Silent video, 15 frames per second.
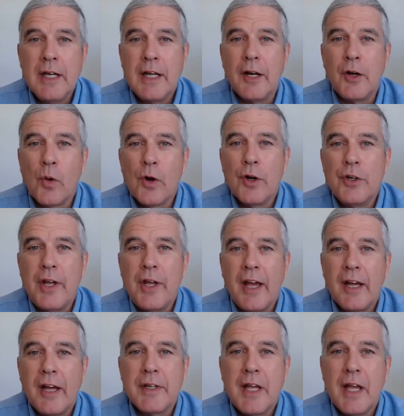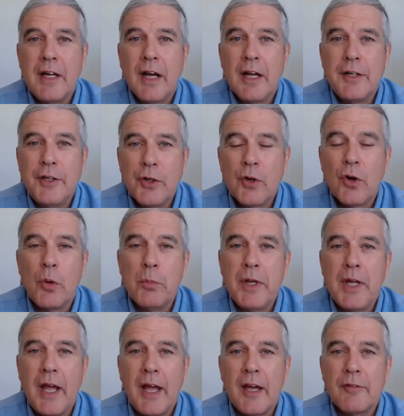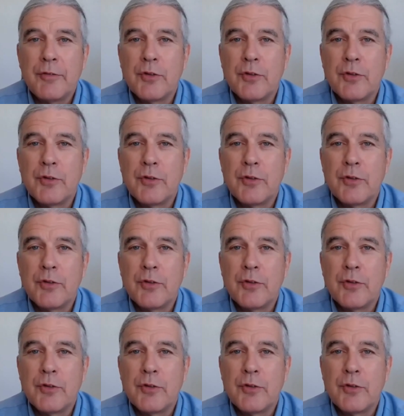in order to advocate on your own behalf